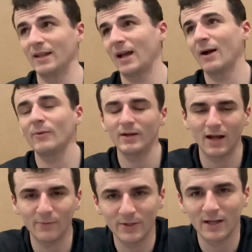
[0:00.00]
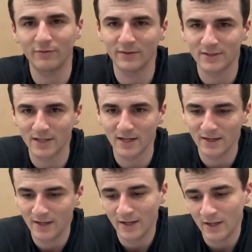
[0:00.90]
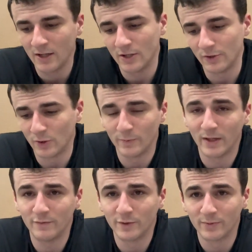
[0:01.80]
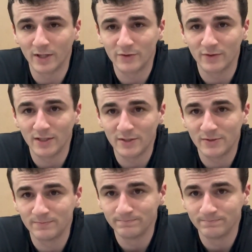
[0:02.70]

I would definitely say, don't pay full price for these